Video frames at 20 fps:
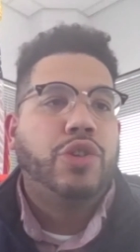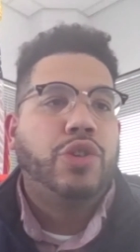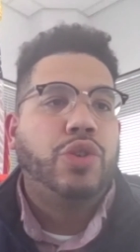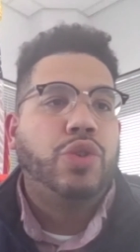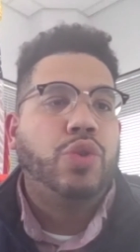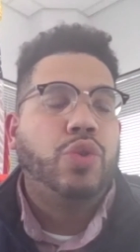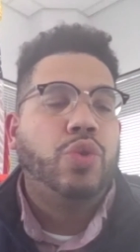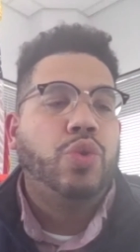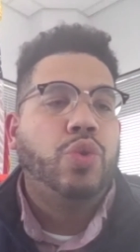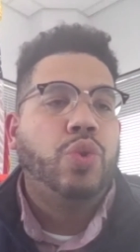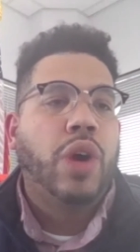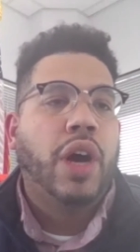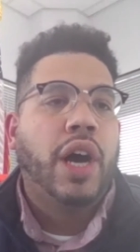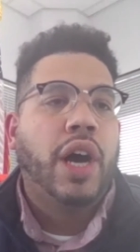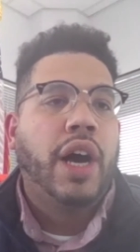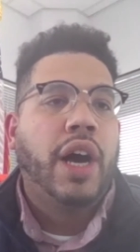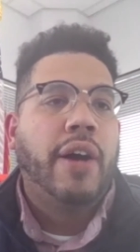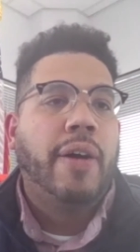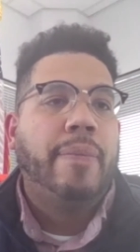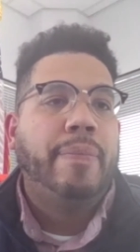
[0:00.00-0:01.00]
to
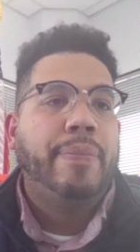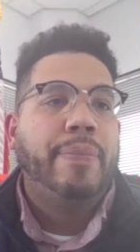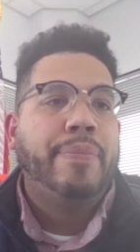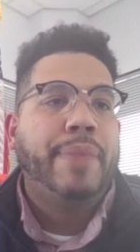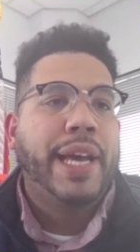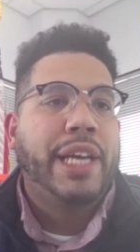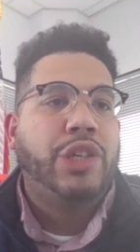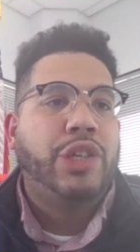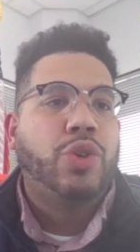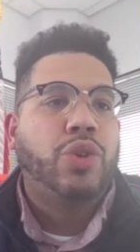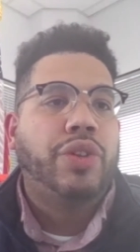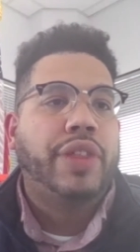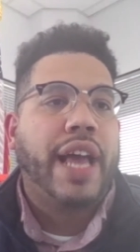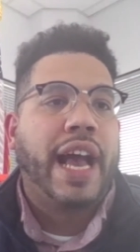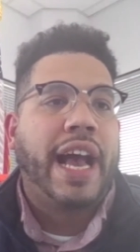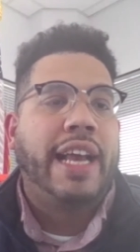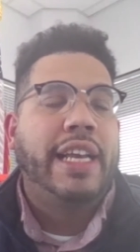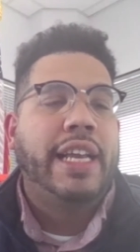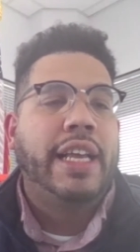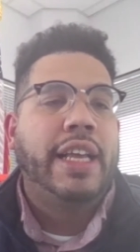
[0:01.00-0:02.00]
uh, make sure
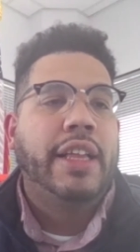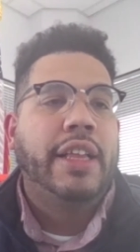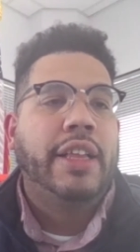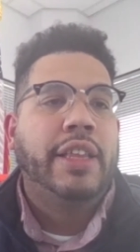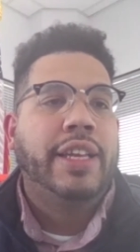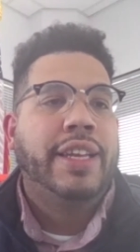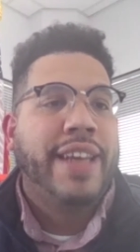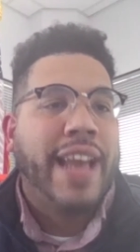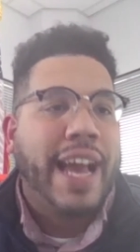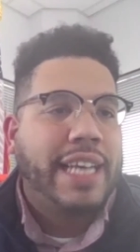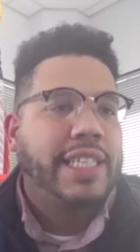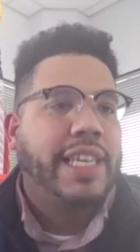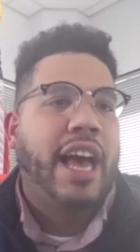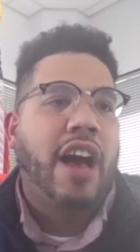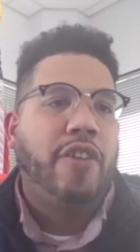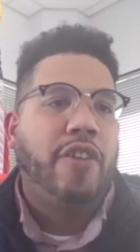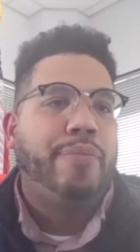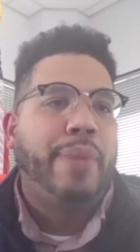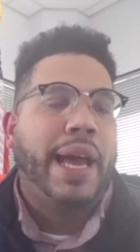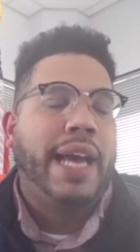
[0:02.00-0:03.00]
that the next
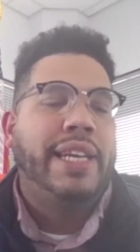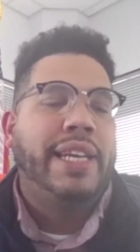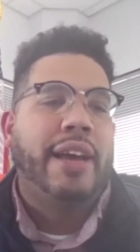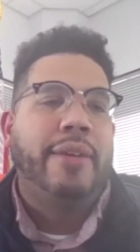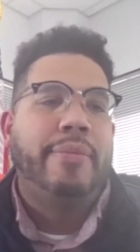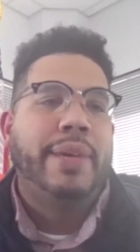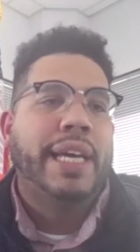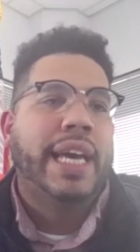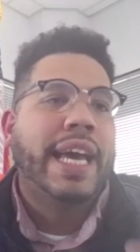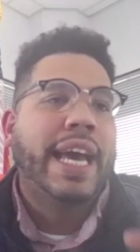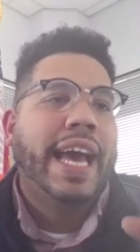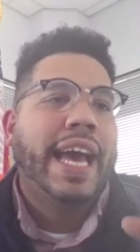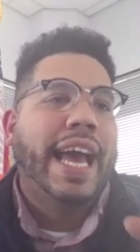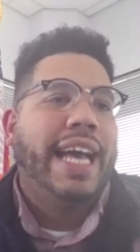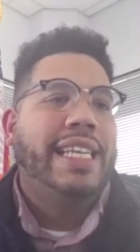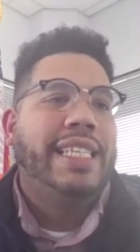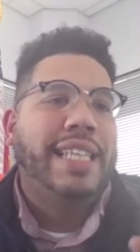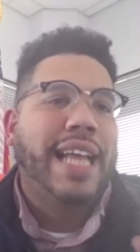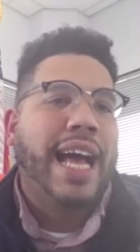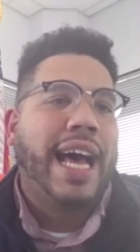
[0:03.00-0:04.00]
health pandemic
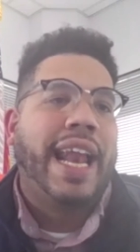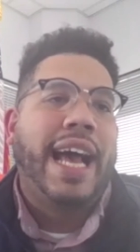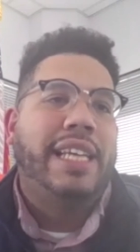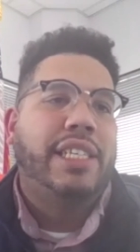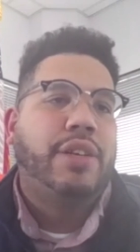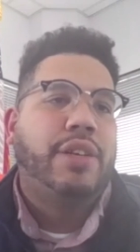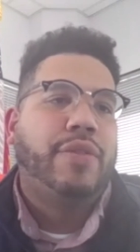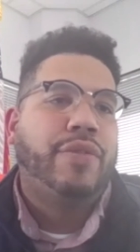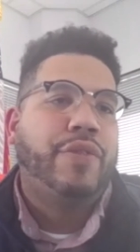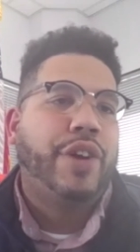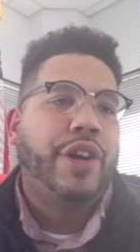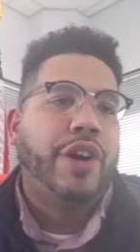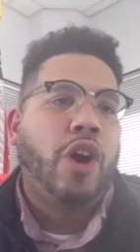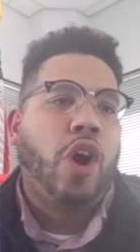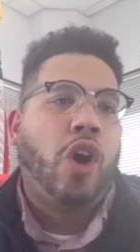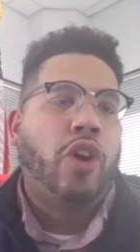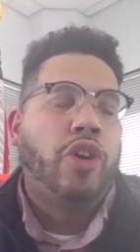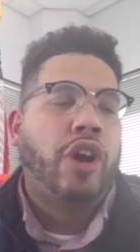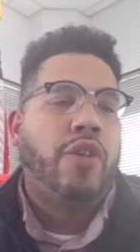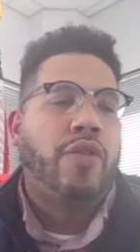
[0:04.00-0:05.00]
is not as
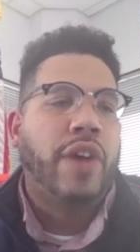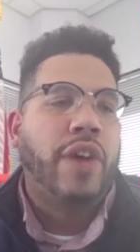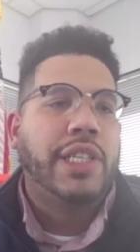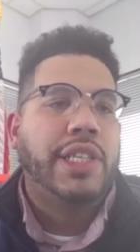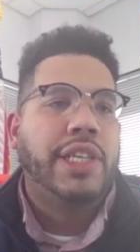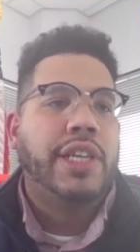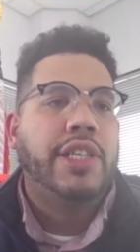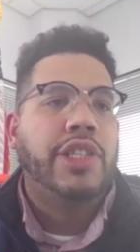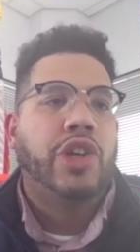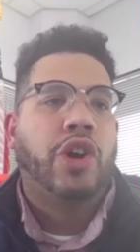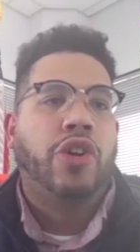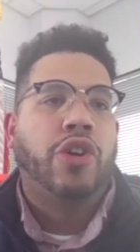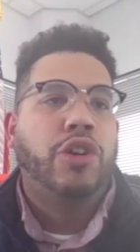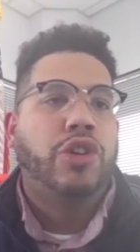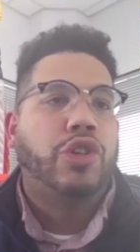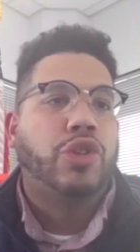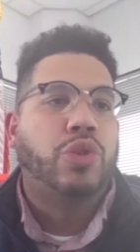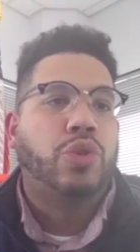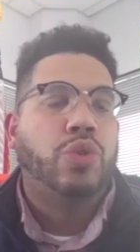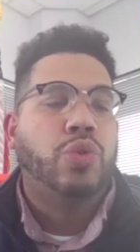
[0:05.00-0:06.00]
severe on our residents, on
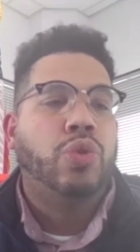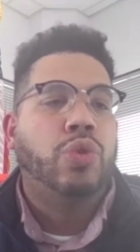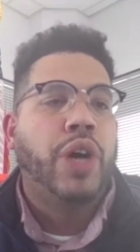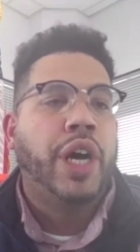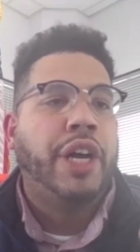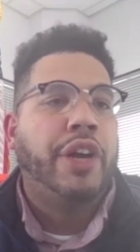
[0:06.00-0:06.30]
our school,